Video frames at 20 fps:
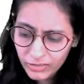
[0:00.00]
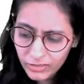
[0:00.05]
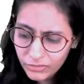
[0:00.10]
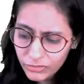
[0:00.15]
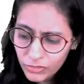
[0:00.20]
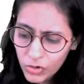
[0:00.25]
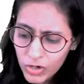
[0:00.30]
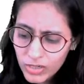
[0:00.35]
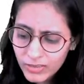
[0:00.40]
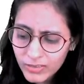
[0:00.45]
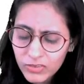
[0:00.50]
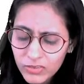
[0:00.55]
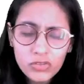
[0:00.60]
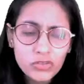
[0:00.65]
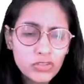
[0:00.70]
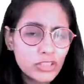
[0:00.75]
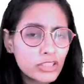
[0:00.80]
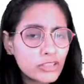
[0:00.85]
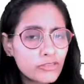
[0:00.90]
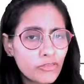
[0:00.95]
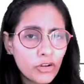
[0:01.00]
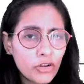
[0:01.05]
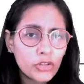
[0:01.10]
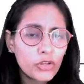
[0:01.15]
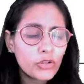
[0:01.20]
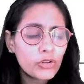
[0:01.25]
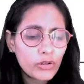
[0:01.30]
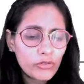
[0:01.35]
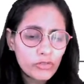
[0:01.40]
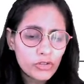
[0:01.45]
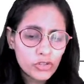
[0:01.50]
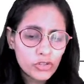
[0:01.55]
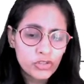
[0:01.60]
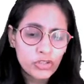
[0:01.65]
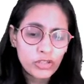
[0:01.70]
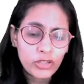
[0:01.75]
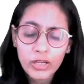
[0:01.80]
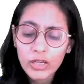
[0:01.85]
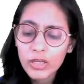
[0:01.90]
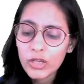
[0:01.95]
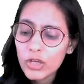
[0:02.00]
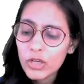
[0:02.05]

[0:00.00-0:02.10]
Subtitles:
Of course, this is just for your revision.